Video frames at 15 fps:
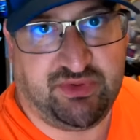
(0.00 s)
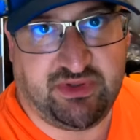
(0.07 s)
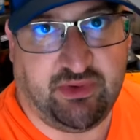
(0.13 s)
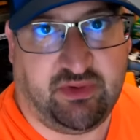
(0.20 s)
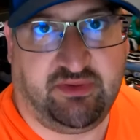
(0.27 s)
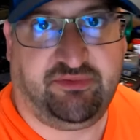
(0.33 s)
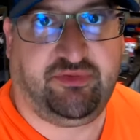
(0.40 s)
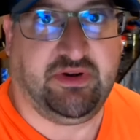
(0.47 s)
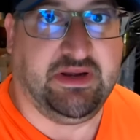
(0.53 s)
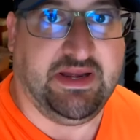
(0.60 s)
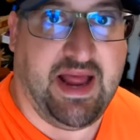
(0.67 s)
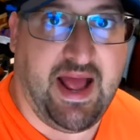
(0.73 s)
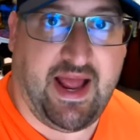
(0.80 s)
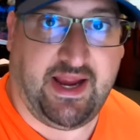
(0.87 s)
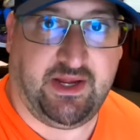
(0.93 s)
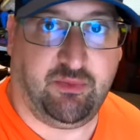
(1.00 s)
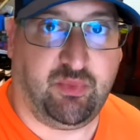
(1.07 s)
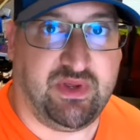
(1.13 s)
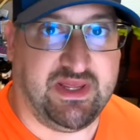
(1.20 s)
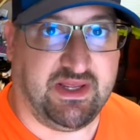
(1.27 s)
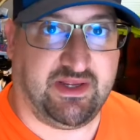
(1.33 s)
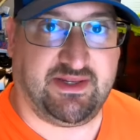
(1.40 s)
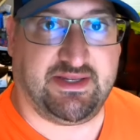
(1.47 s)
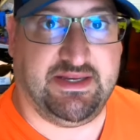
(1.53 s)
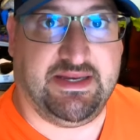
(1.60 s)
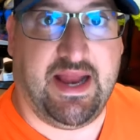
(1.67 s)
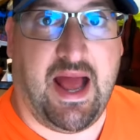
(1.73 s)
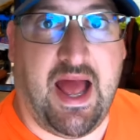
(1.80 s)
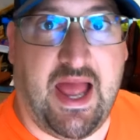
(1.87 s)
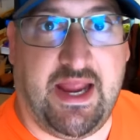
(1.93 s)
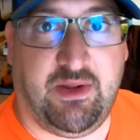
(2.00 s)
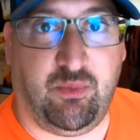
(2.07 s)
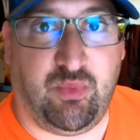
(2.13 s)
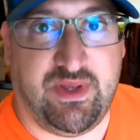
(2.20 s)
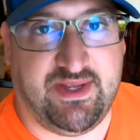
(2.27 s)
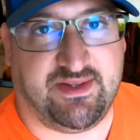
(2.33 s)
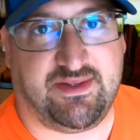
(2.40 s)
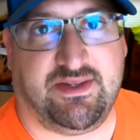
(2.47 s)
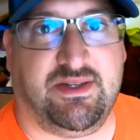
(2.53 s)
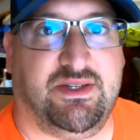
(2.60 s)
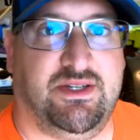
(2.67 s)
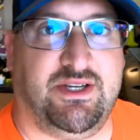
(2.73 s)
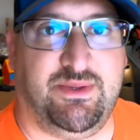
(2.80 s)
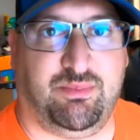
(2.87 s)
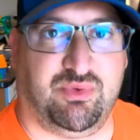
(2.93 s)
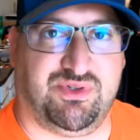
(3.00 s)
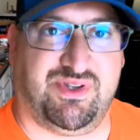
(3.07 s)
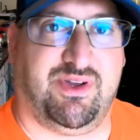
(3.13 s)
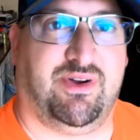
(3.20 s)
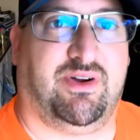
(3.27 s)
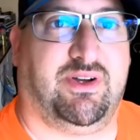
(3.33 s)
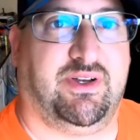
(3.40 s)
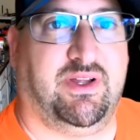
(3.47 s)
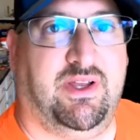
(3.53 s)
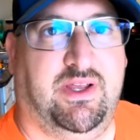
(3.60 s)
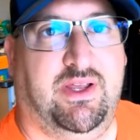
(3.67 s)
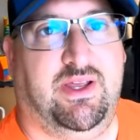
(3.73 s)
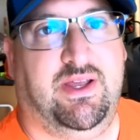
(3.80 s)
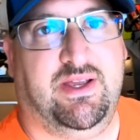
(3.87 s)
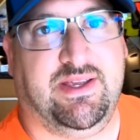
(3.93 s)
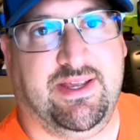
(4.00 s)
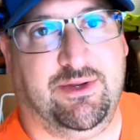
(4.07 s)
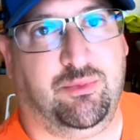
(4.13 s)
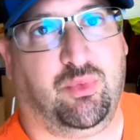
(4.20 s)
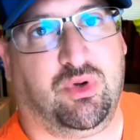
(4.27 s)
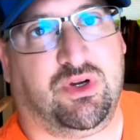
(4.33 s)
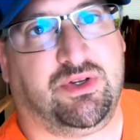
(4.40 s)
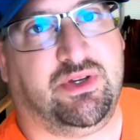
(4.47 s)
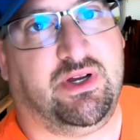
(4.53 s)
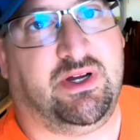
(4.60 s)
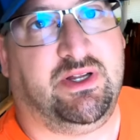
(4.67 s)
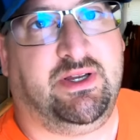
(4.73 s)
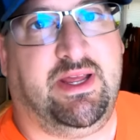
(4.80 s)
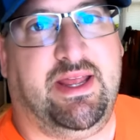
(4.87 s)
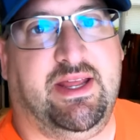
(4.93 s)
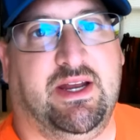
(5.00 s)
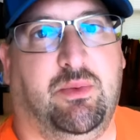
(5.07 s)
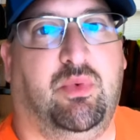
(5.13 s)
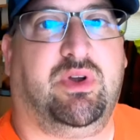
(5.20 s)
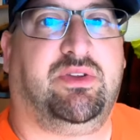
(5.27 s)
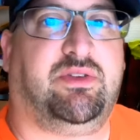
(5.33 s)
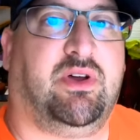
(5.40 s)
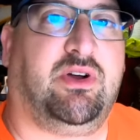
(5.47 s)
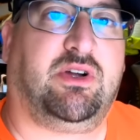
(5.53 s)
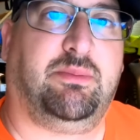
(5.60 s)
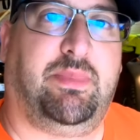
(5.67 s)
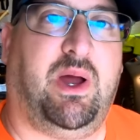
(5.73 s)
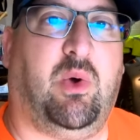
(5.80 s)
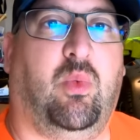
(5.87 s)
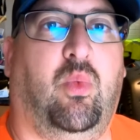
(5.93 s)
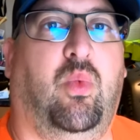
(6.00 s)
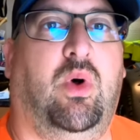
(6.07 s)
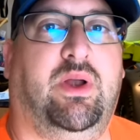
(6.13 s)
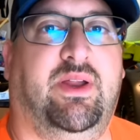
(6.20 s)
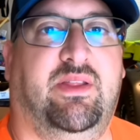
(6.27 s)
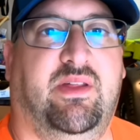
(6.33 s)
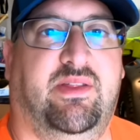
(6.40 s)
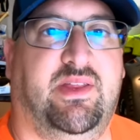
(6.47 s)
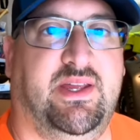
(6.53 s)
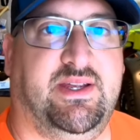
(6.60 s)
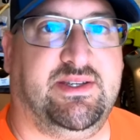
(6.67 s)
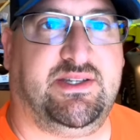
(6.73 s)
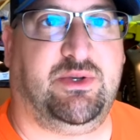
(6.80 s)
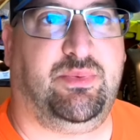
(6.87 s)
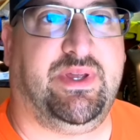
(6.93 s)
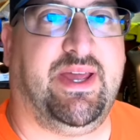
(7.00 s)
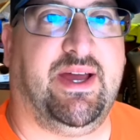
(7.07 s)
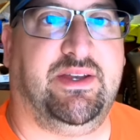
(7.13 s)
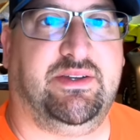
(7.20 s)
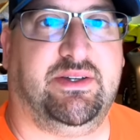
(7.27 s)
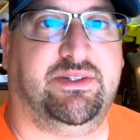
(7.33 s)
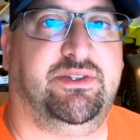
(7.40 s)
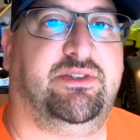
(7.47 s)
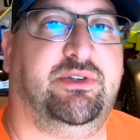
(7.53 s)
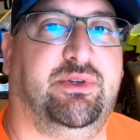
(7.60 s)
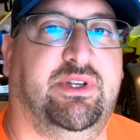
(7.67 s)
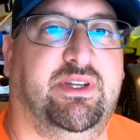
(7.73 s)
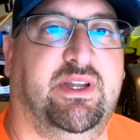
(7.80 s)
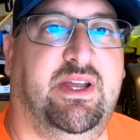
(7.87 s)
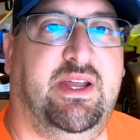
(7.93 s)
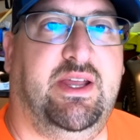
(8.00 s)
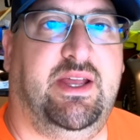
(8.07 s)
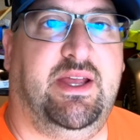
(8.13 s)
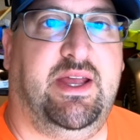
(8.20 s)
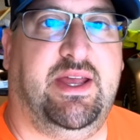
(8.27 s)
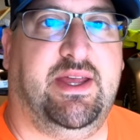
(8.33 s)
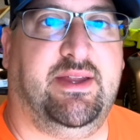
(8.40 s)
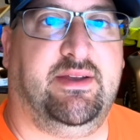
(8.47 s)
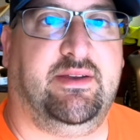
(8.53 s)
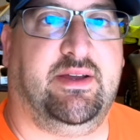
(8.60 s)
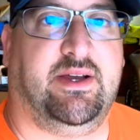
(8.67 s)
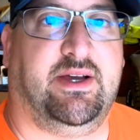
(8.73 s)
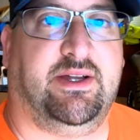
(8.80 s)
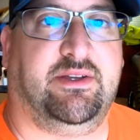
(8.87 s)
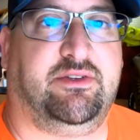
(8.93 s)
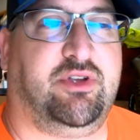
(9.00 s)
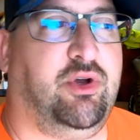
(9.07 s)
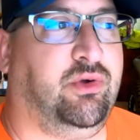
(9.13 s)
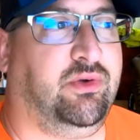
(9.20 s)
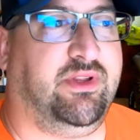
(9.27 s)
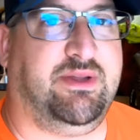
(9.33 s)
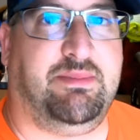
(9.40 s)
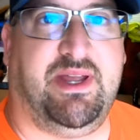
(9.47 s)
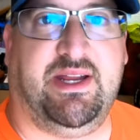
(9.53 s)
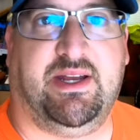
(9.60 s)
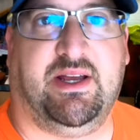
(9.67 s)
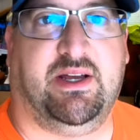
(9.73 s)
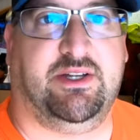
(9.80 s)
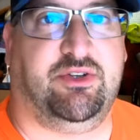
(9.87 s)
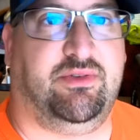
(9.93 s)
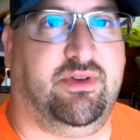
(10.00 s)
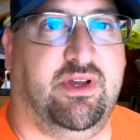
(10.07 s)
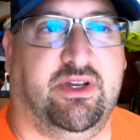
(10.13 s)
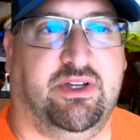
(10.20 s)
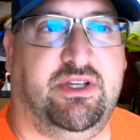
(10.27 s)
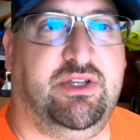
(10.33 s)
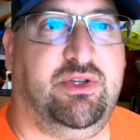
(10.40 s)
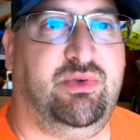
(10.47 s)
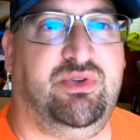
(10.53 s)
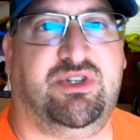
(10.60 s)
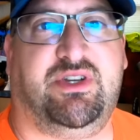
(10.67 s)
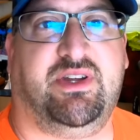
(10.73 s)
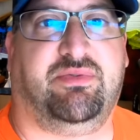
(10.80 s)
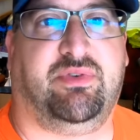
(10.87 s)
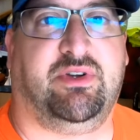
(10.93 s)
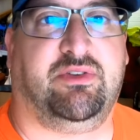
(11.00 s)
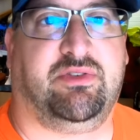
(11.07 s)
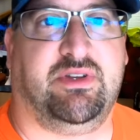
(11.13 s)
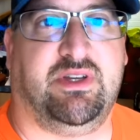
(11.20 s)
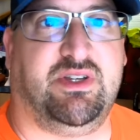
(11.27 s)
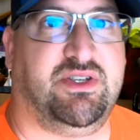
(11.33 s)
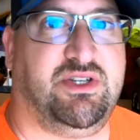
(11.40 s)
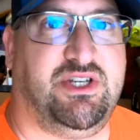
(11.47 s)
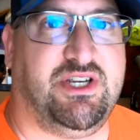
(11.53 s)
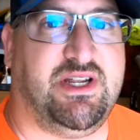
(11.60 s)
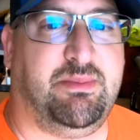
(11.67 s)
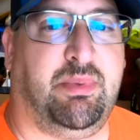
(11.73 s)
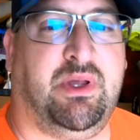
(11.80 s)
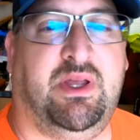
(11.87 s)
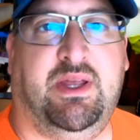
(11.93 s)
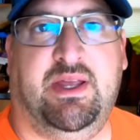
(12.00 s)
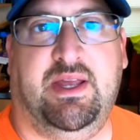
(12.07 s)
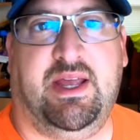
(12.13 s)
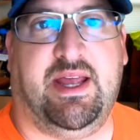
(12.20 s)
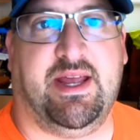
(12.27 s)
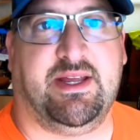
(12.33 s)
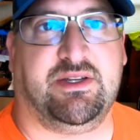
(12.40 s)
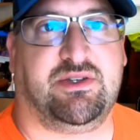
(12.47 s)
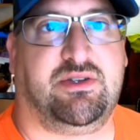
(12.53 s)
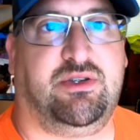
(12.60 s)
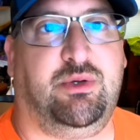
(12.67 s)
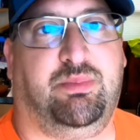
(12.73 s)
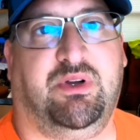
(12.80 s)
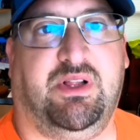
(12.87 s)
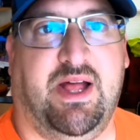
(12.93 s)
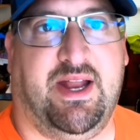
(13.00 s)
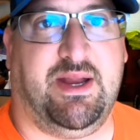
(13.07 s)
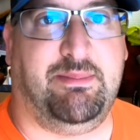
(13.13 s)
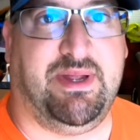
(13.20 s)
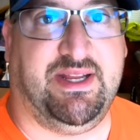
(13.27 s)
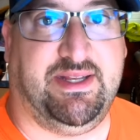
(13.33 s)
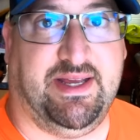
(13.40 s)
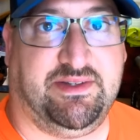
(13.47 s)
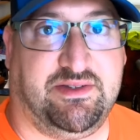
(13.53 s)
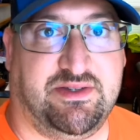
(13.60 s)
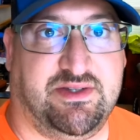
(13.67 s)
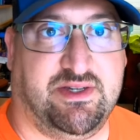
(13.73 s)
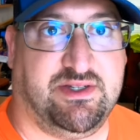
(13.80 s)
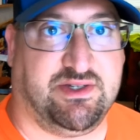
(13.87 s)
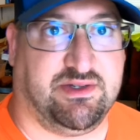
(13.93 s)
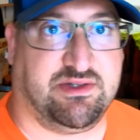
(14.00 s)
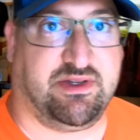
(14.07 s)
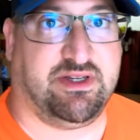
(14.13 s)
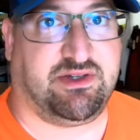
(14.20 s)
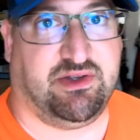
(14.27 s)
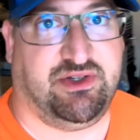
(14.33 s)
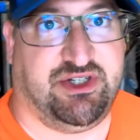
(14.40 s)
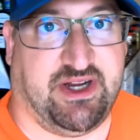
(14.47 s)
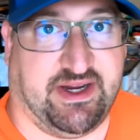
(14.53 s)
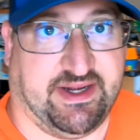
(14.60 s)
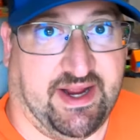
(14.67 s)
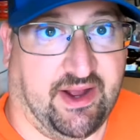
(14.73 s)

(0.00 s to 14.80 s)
was gone for 9 weeks. 9 weeks this Jeep was gone, getting worked on, and I want to talk about one of the things that we got done to it, and totally made a huge difference in this Jeep, and super glad I made that decision. So let's go check it